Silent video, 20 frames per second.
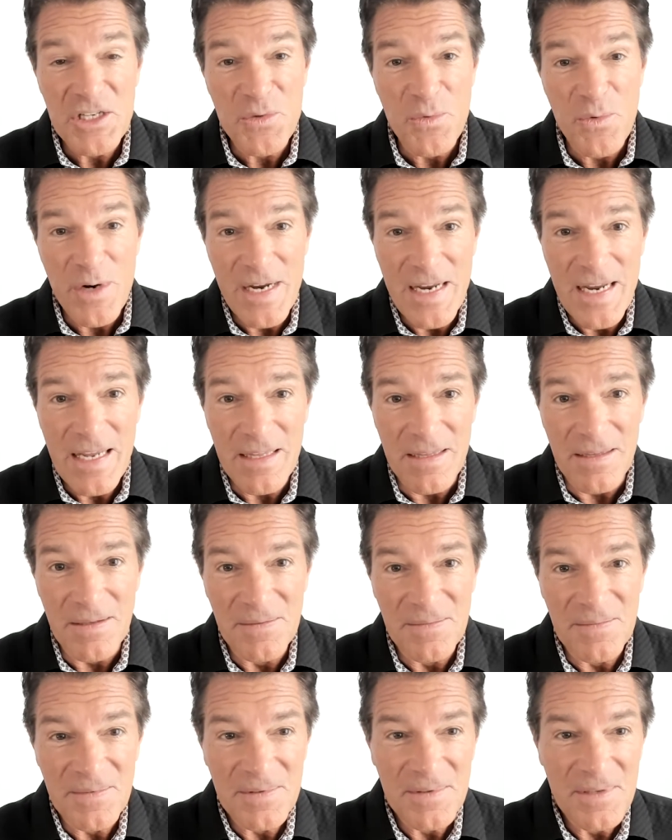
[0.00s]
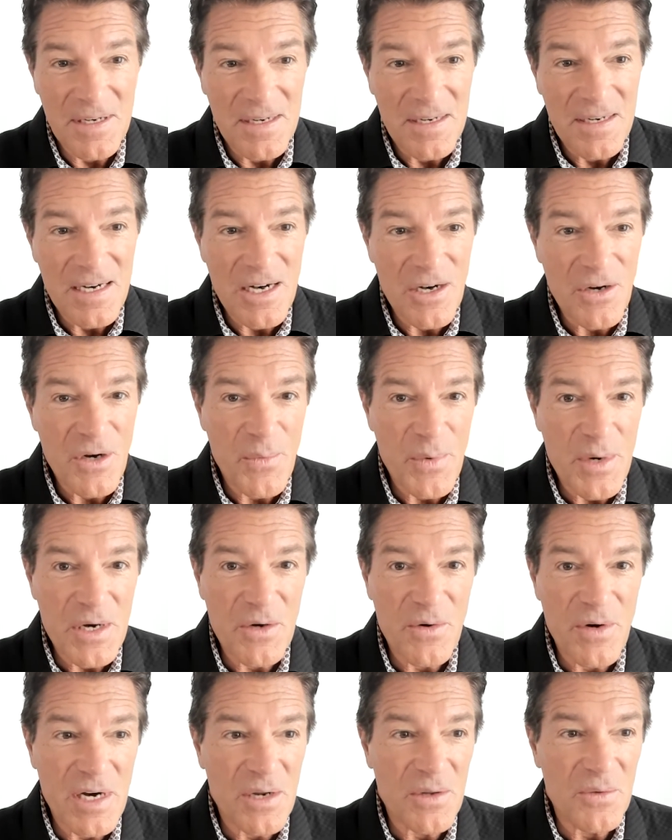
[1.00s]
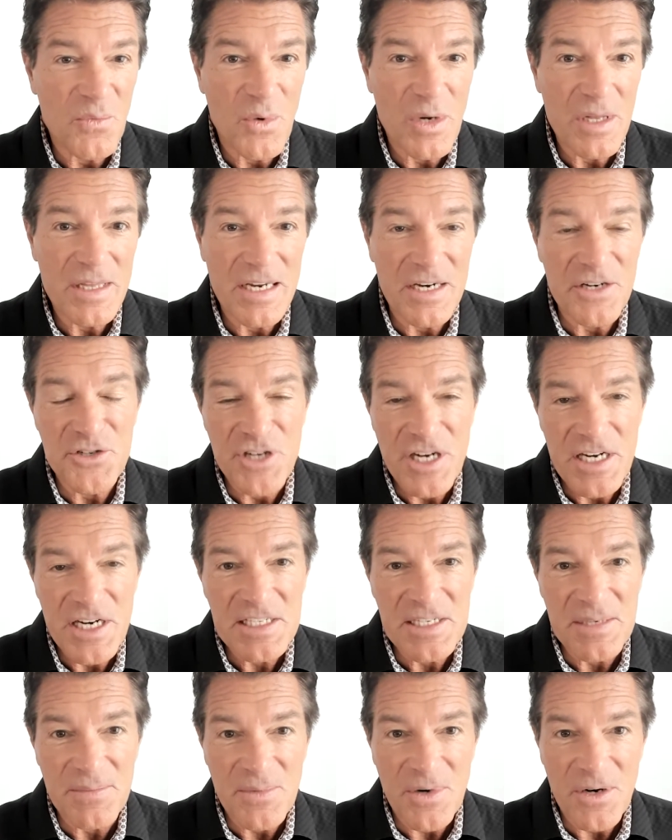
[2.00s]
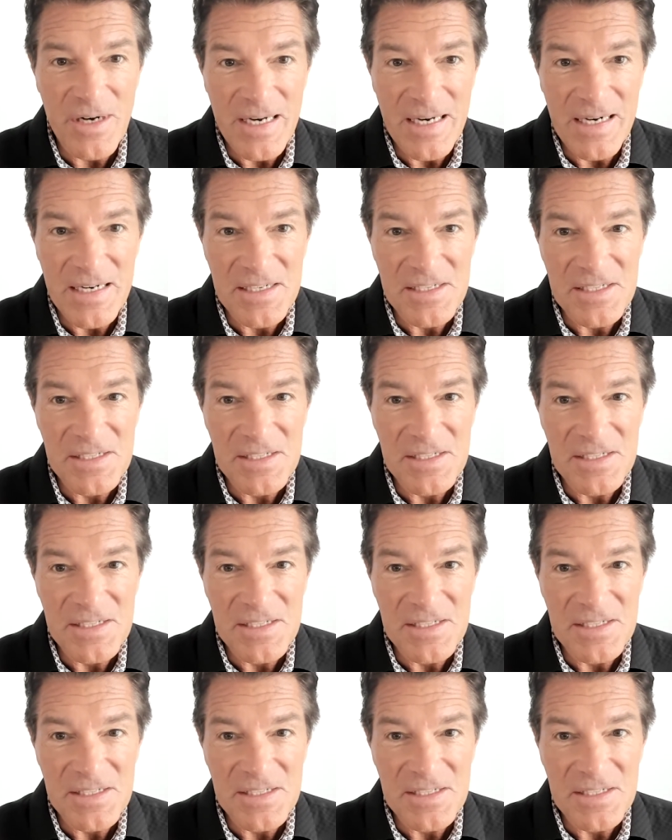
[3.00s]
we're in? How could we agree on what an adjacent market is